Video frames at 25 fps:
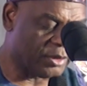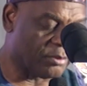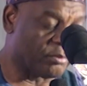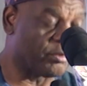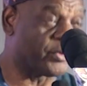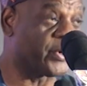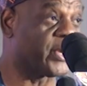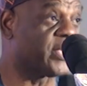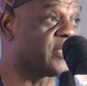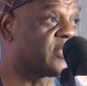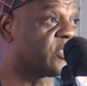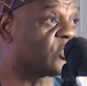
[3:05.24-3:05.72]

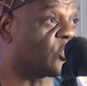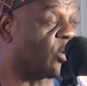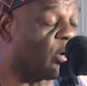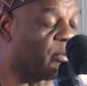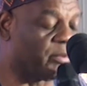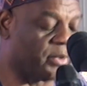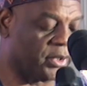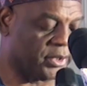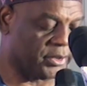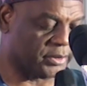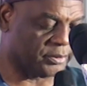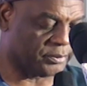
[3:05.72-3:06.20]

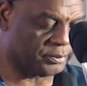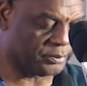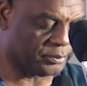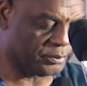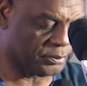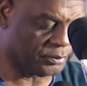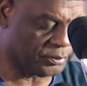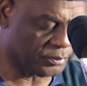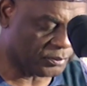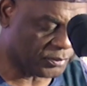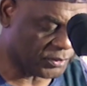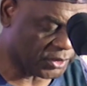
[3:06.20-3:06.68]
brainstorming
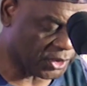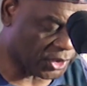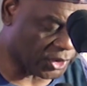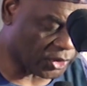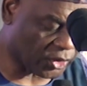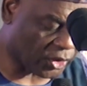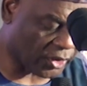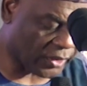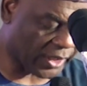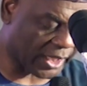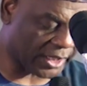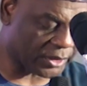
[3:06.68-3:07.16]
in
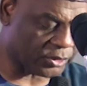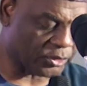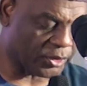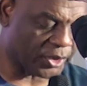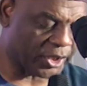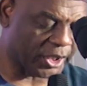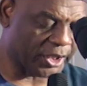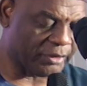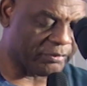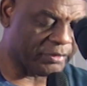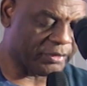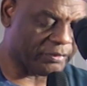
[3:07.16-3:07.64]
order to
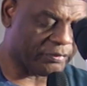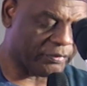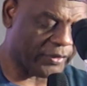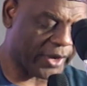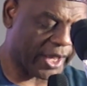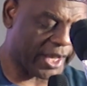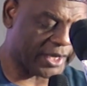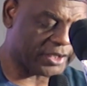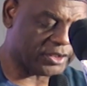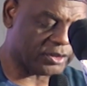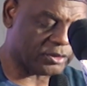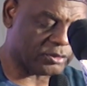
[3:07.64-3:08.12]
give
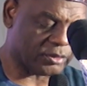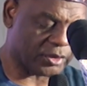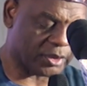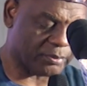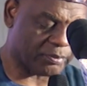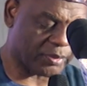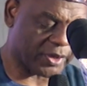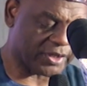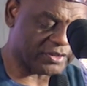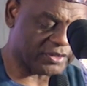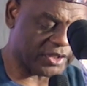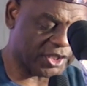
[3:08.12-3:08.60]
effect to the
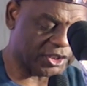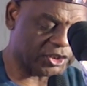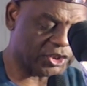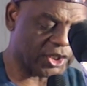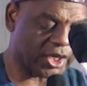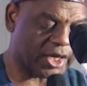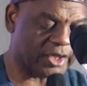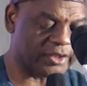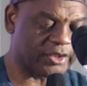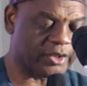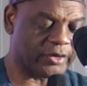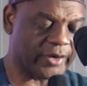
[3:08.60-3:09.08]

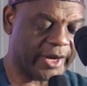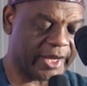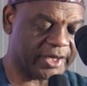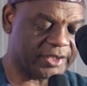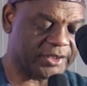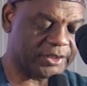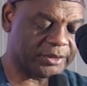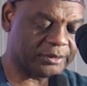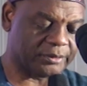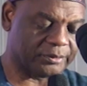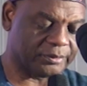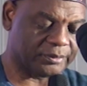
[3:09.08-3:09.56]
Presidential
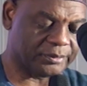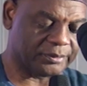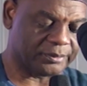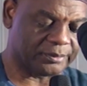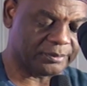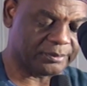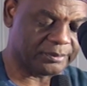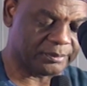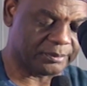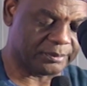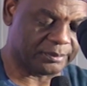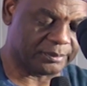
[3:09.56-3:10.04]
Directive.
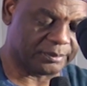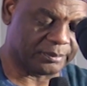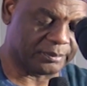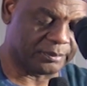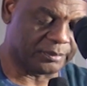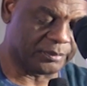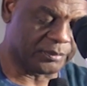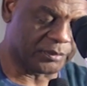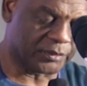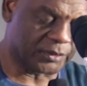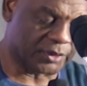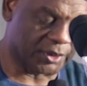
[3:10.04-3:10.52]

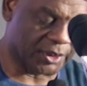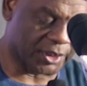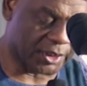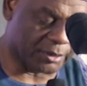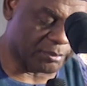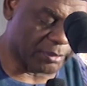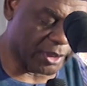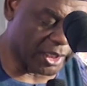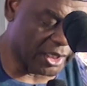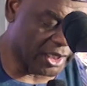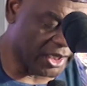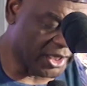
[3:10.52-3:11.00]
It
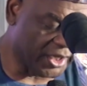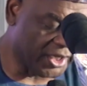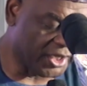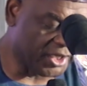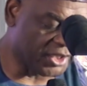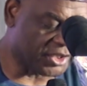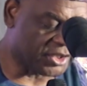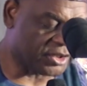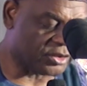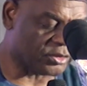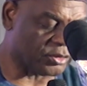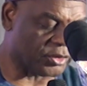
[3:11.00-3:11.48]
may
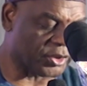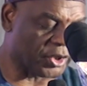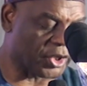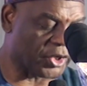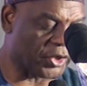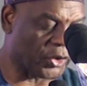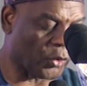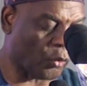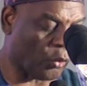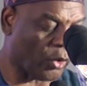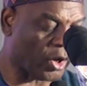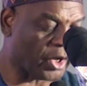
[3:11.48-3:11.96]
lead to the
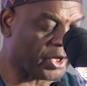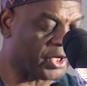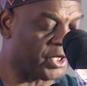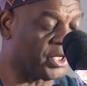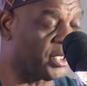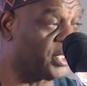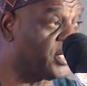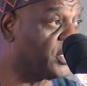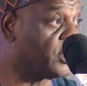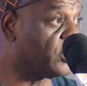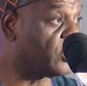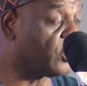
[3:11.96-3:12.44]

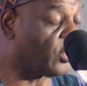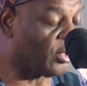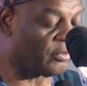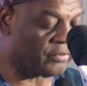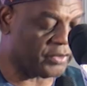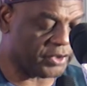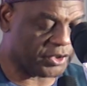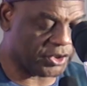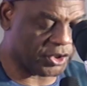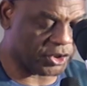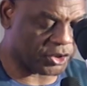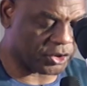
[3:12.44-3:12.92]
reworking of
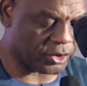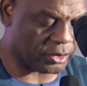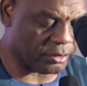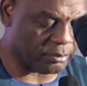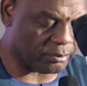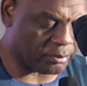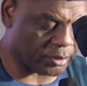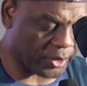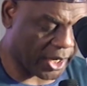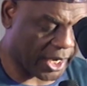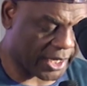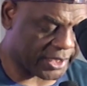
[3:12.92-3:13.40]
the
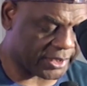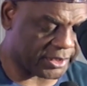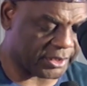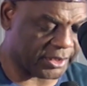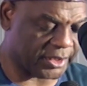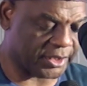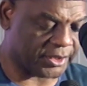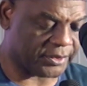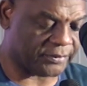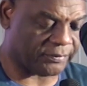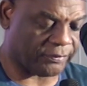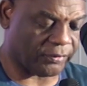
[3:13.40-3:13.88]
teaching
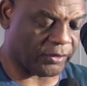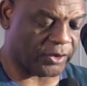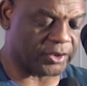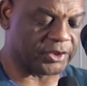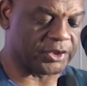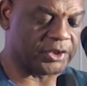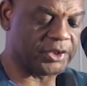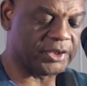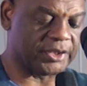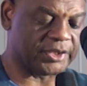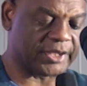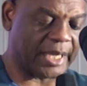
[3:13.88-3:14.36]
practice
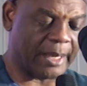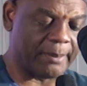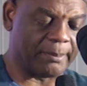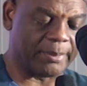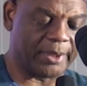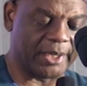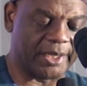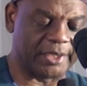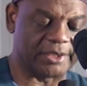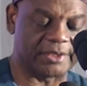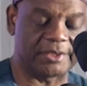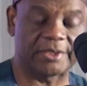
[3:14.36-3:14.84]
funding
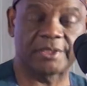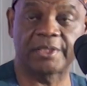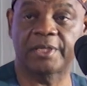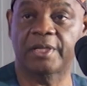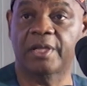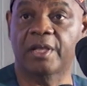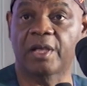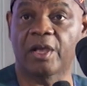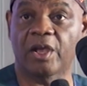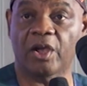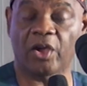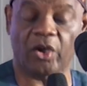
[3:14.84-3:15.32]
template
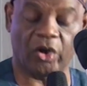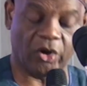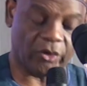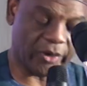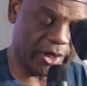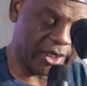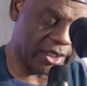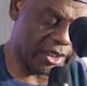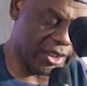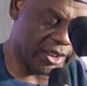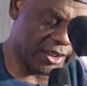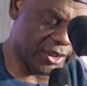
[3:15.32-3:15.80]

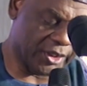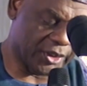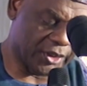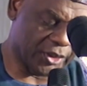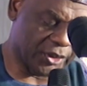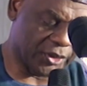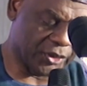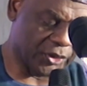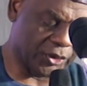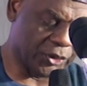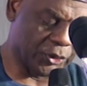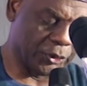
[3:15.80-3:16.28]
currently
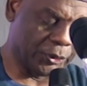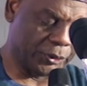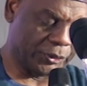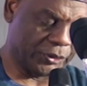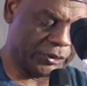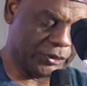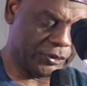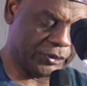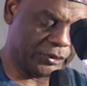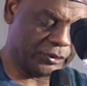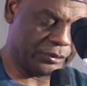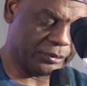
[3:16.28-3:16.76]
in
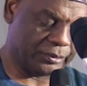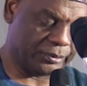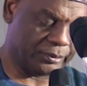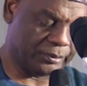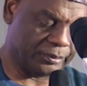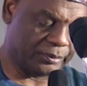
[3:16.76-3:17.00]
use.